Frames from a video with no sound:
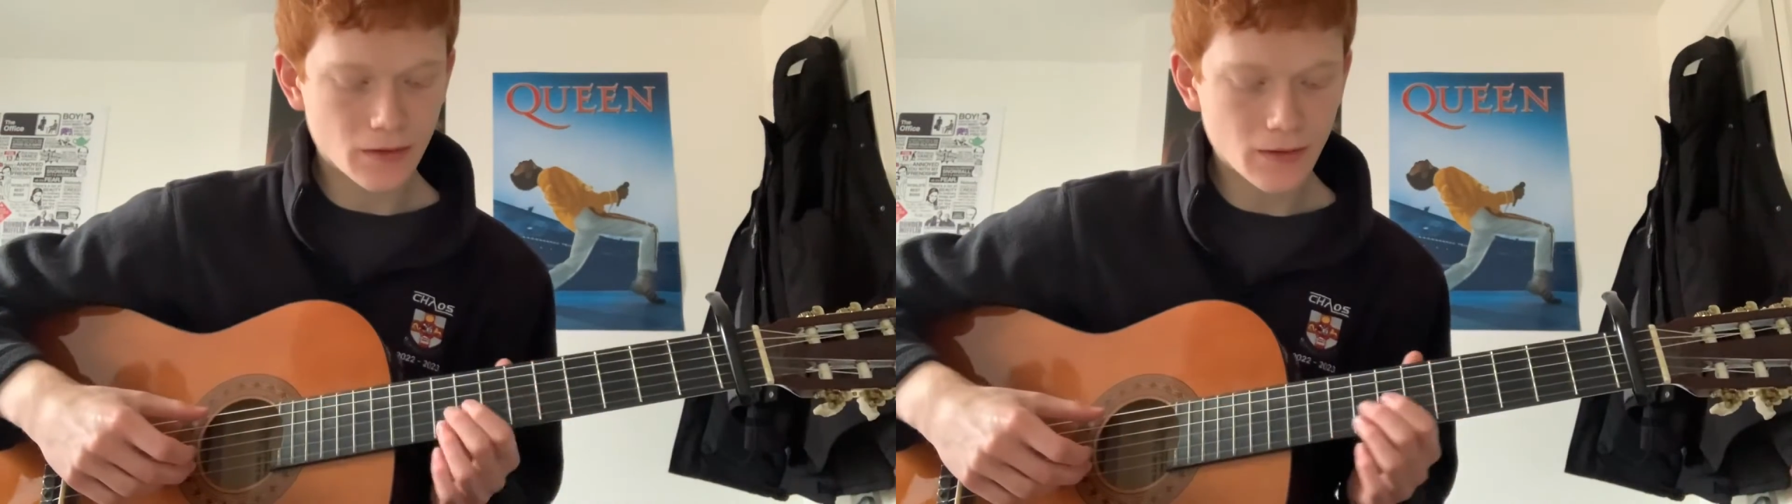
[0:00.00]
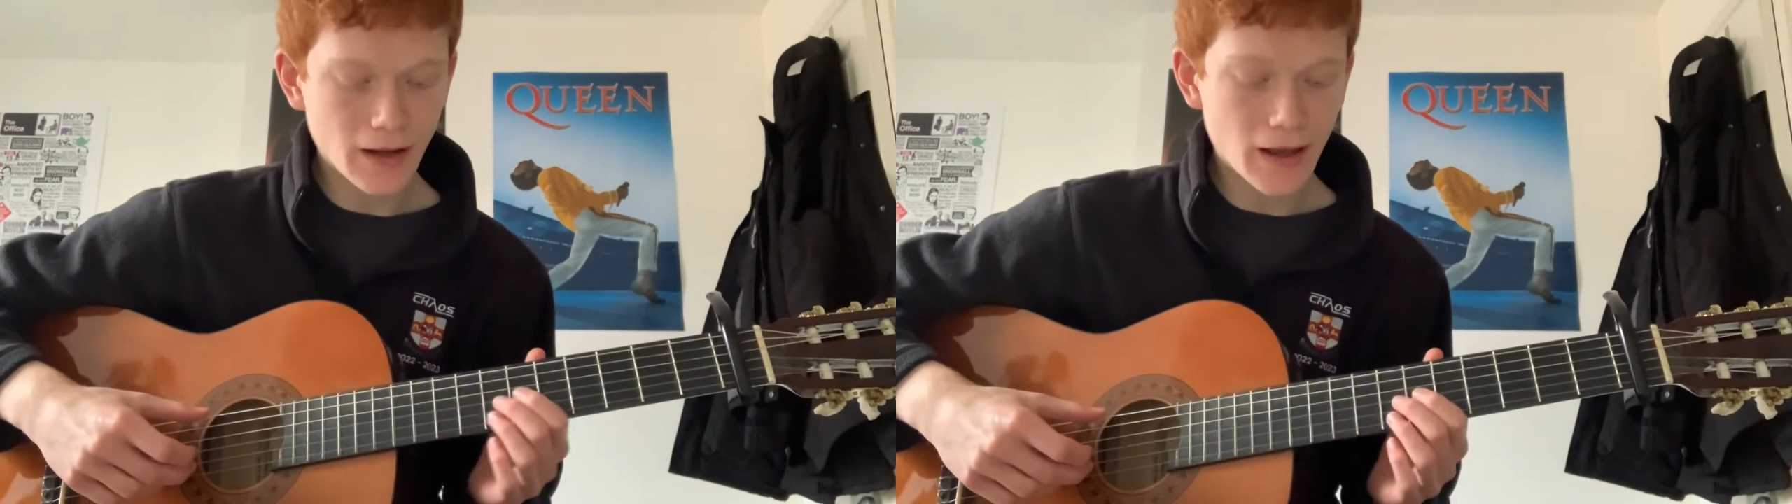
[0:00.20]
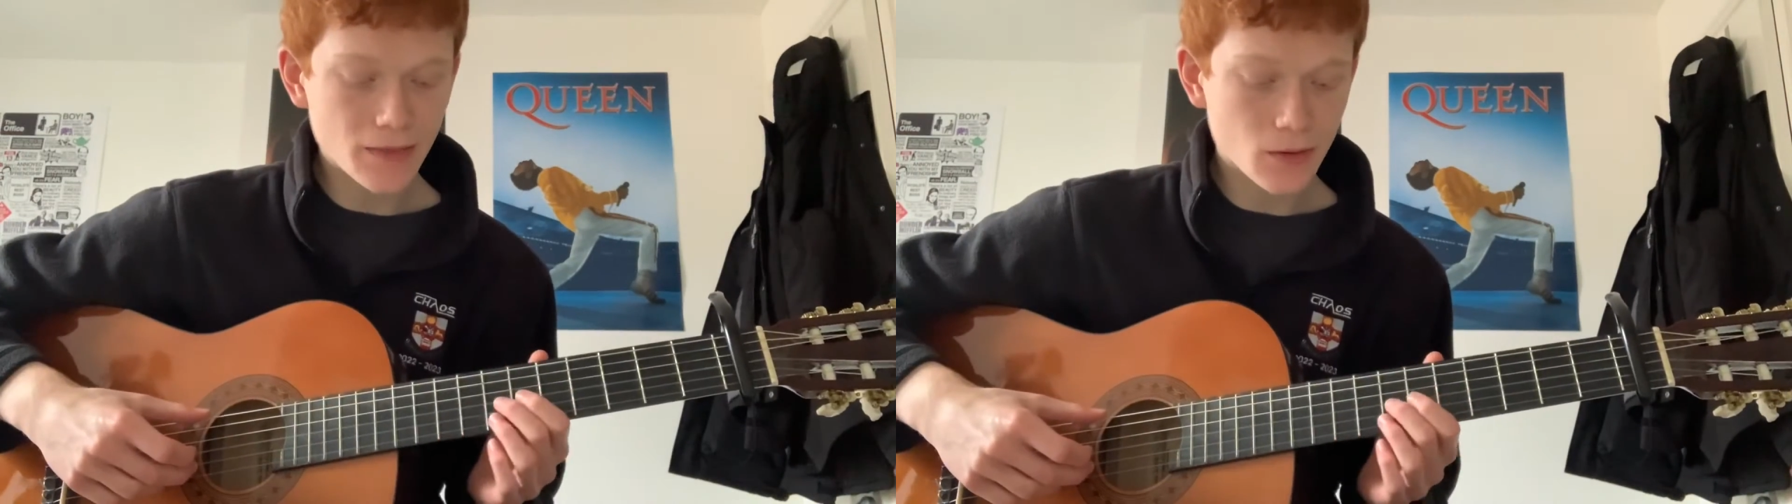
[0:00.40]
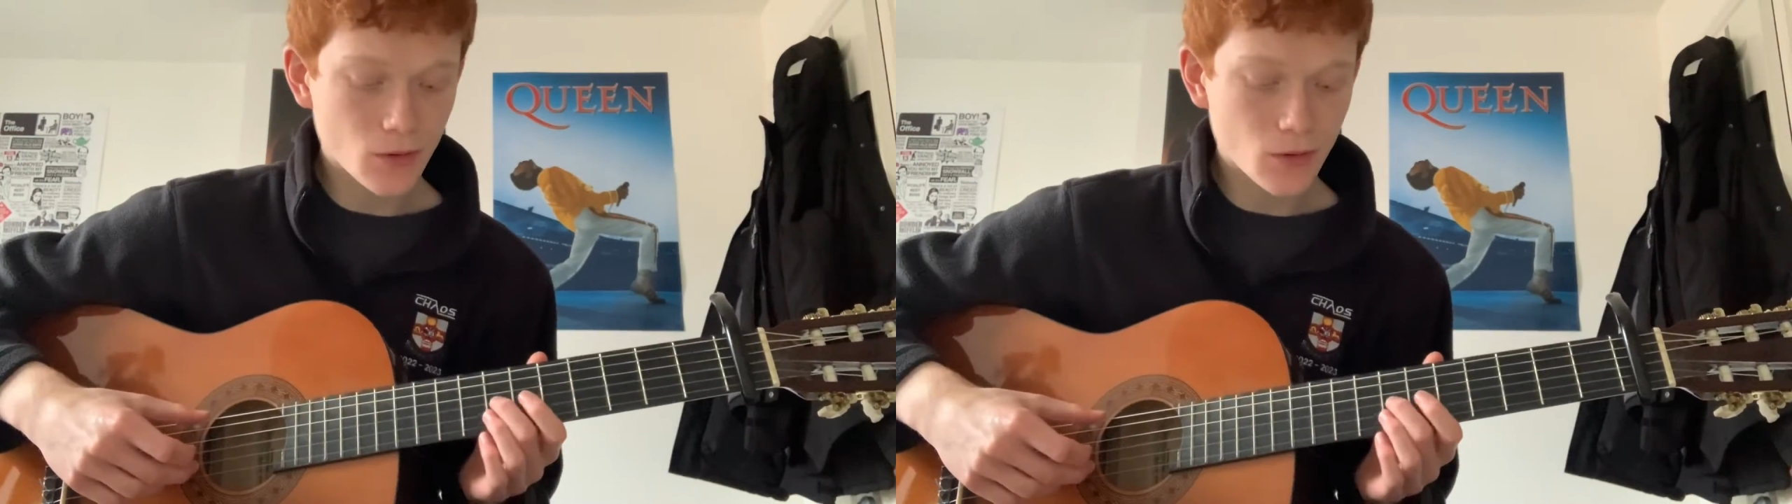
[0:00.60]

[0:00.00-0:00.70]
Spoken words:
You got the